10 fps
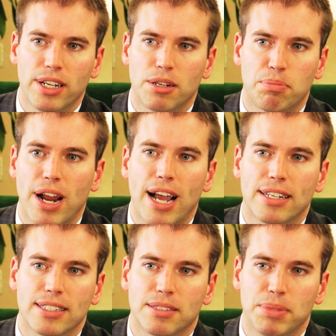into
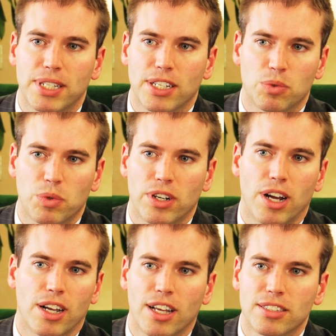practice because we're
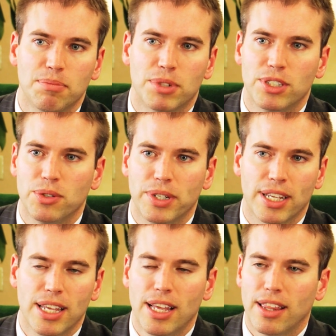accustomed to doing